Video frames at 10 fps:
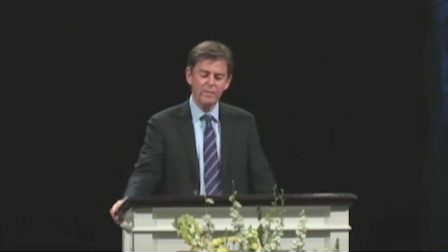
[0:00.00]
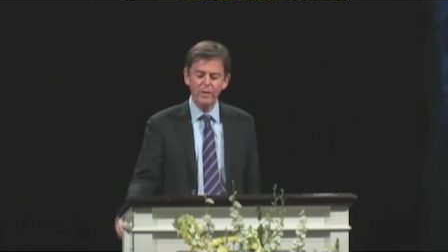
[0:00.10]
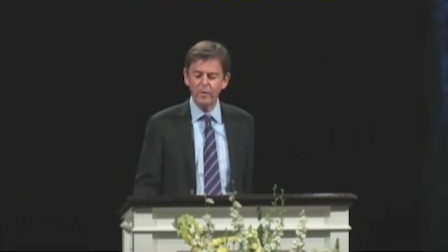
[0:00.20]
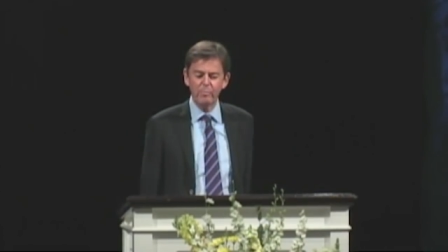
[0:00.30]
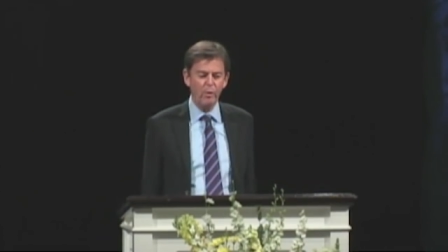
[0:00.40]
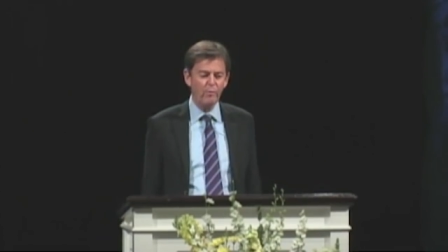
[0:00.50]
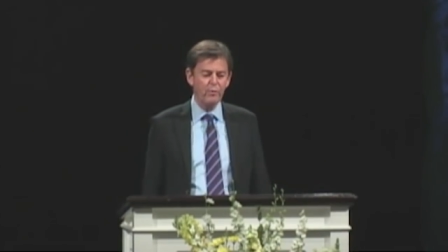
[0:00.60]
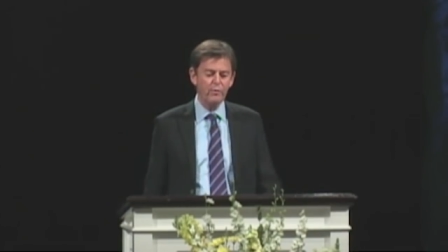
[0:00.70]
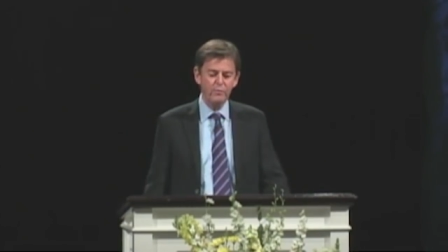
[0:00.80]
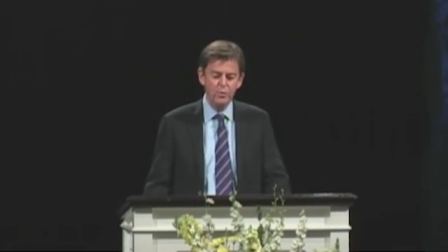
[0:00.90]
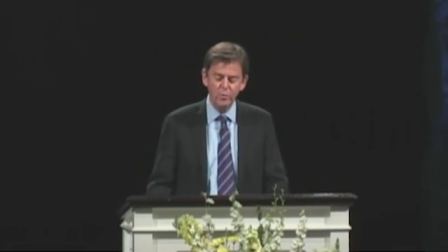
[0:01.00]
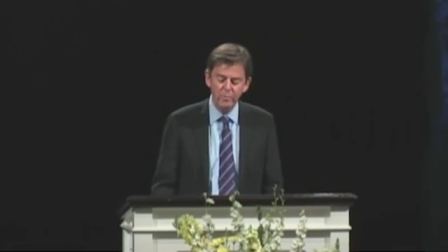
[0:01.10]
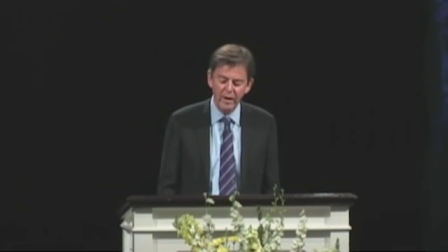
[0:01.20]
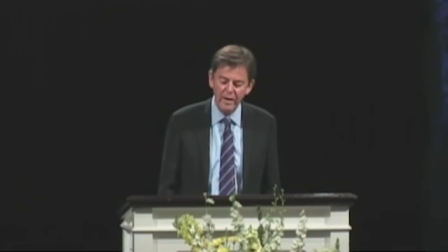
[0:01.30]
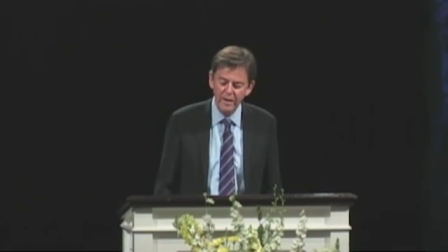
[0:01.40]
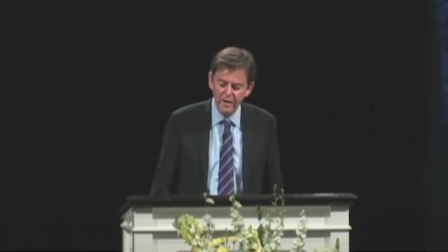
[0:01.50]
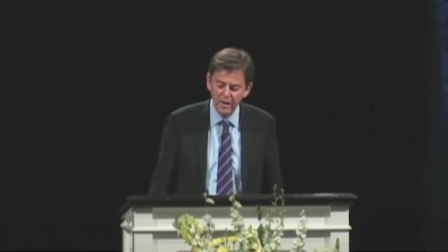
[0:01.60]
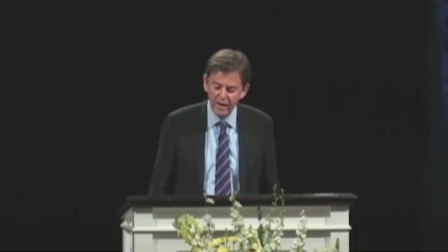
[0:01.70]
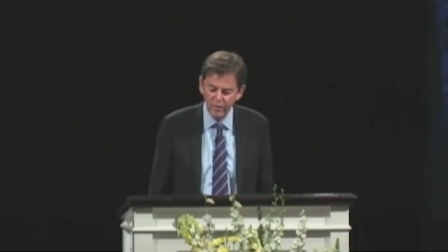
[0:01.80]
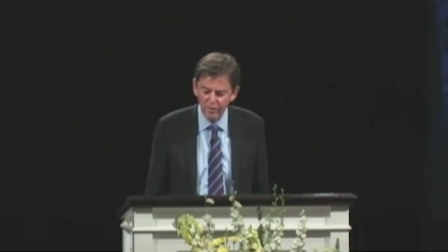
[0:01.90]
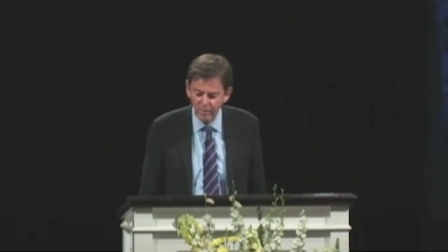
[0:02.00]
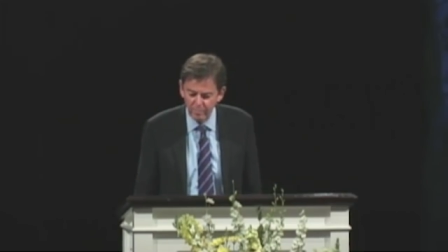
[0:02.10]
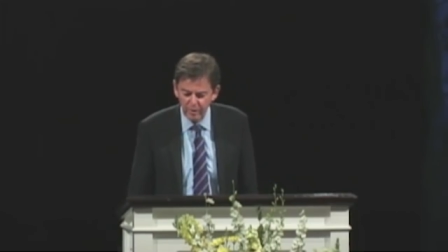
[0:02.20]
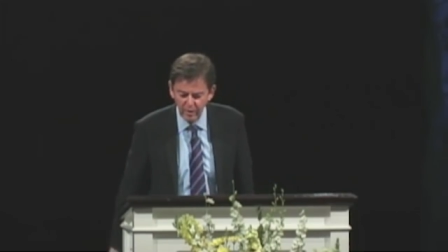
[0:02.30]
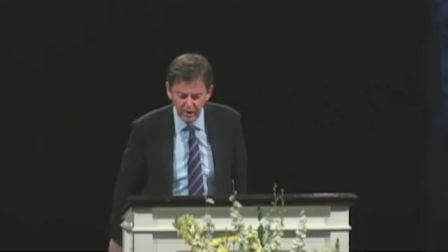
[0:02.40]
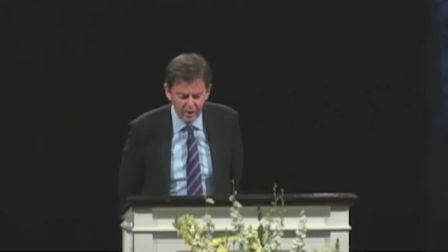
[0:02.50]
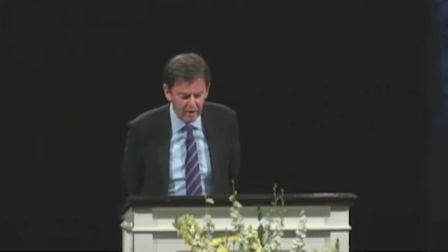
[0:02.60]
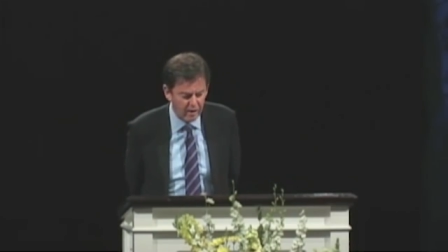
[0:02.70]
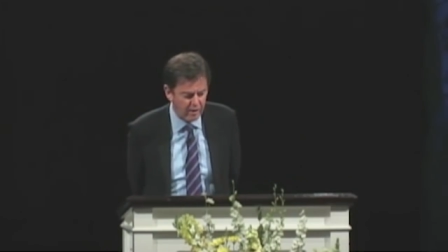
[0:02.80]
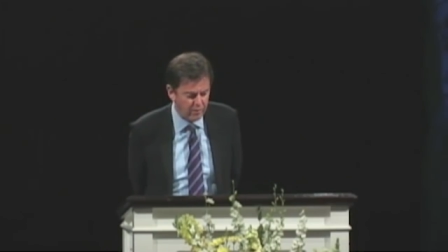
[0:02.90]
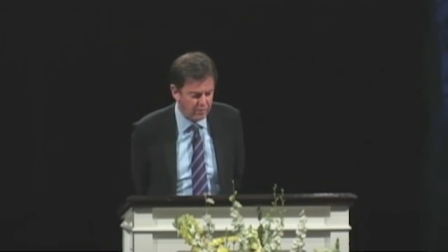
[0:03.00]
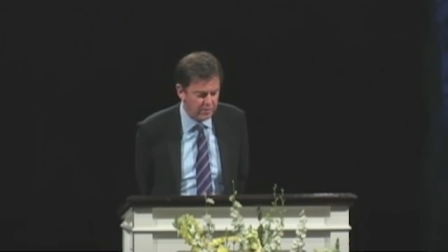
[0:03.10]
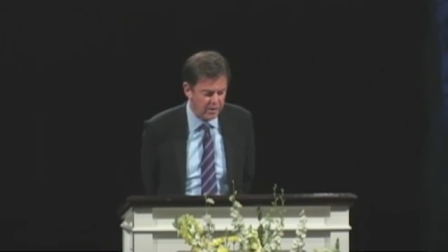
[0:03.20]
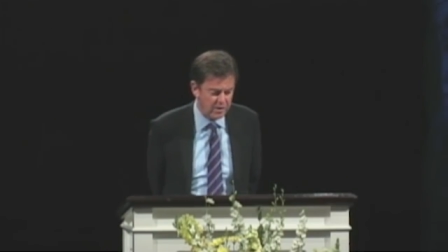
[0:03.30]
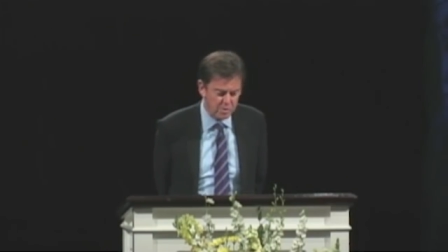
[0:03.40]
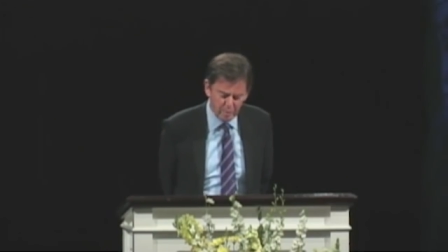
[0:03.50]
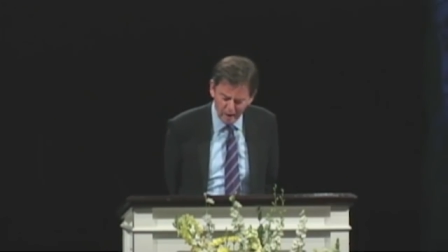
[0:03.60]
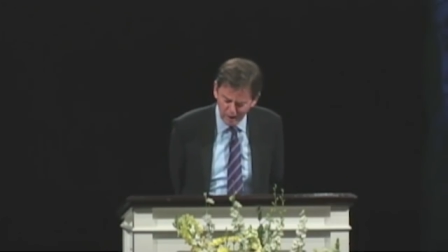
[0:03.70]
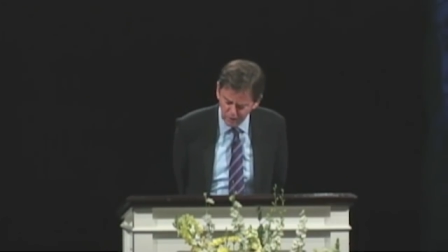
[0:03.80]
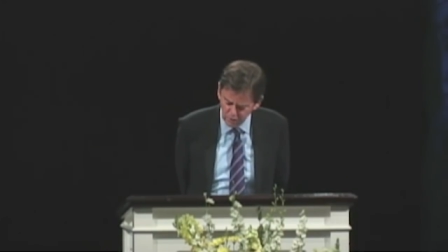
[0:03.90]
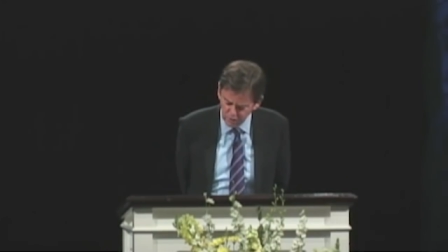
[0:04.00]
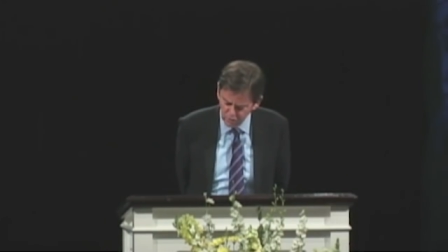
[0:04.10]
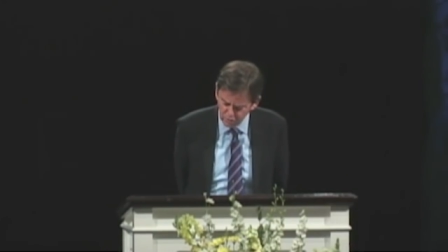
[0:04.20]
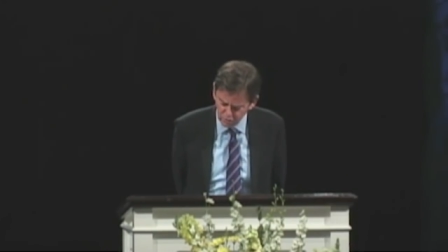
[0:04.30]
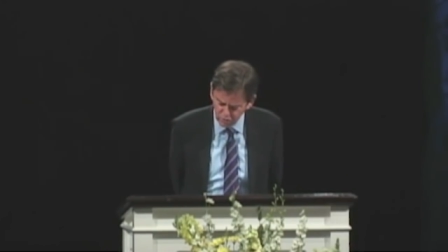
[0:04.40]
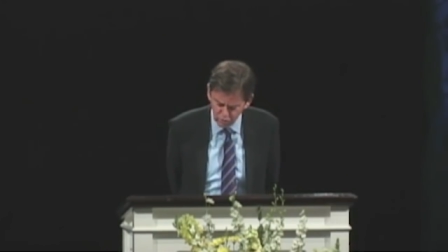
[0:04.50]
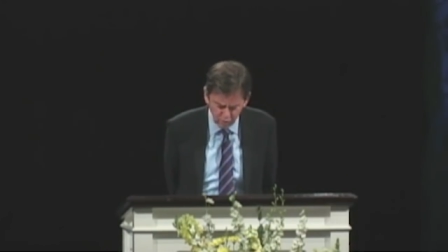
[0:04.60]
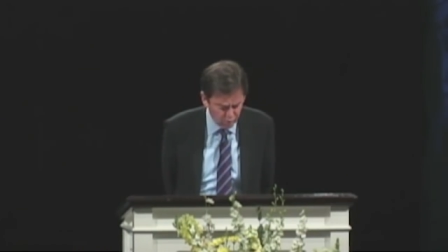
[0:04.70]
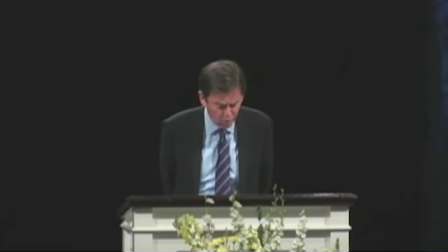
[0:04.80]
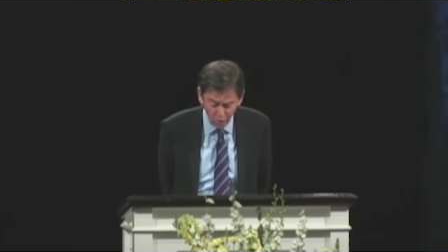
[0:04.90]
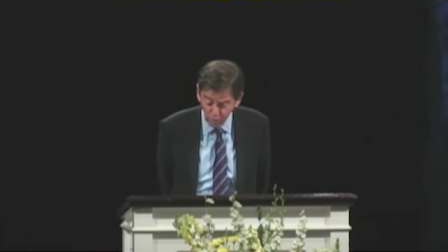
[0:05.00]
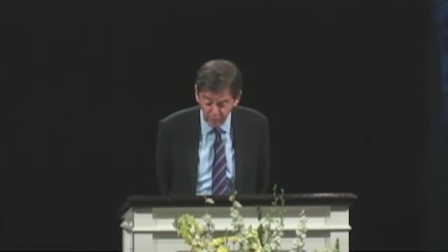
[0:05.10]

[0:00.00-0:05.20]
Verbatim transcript: I'm not the prophet of doom. I, I don't, I, I don't uh, aspire to the, the, to the role.